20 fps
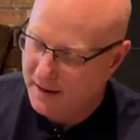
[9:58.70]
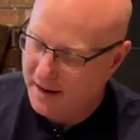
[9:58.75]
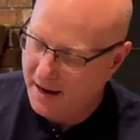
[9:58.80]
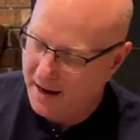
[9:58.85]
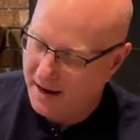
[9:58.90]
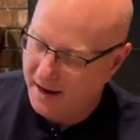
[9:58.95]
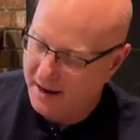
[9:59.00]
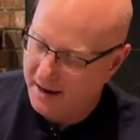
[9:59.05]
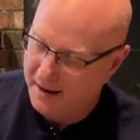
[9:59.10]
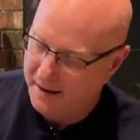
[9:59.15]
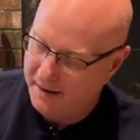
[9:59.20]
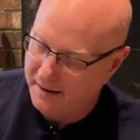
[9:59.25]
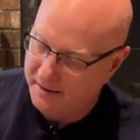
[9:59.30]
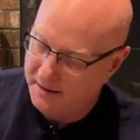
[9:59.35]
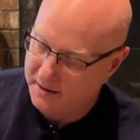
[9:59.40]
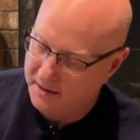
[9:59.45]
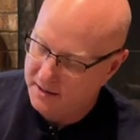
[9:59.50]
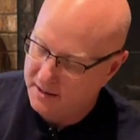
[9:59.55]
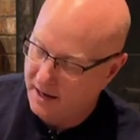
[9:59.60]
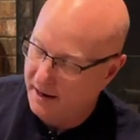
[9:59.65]

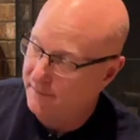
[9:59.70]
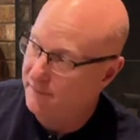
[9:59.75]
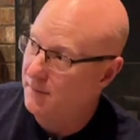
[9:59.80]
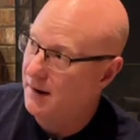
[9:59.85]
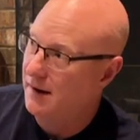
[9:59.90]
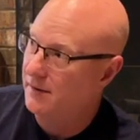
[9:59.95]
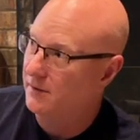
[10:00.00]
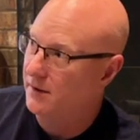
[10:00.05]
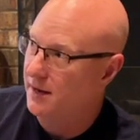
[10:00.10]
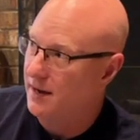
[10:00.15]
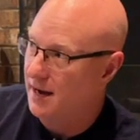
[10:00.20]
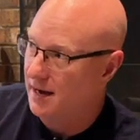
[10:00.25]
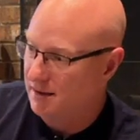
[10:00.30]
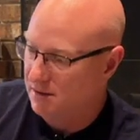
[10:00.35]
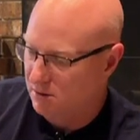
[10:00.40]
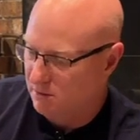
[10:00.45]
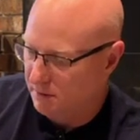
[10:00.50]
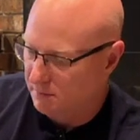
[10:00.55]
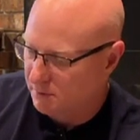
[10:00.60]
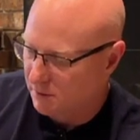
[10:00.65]
And I finally
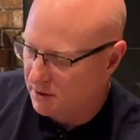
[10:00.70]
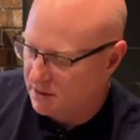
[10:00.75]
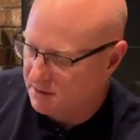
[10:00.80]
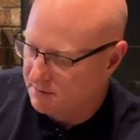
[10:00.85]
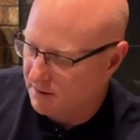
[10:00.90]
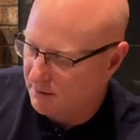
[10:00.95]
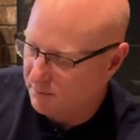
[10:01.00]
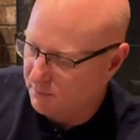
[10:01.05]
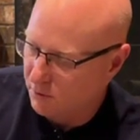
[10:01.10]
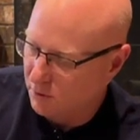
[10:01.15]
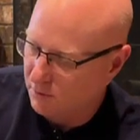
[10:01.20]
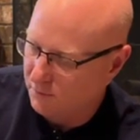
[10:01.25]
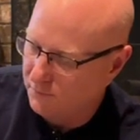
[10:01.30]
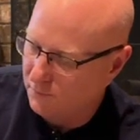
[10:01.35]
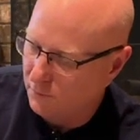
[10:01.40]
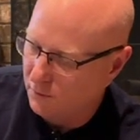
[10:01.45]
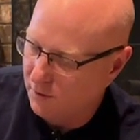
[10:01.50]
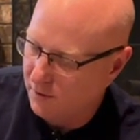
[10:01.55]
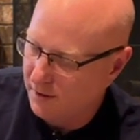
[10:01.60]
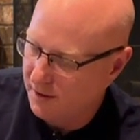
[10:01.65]
got the replacement bolt
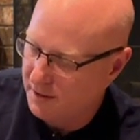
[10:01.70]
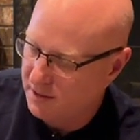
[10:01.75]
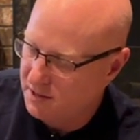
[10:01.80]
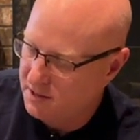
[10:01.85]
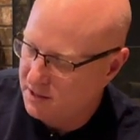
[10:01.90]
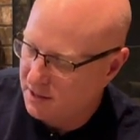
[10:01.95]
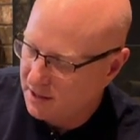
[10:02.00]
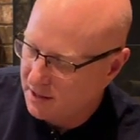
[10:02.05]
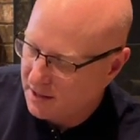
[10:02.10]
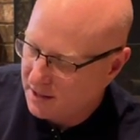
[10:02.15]
for it,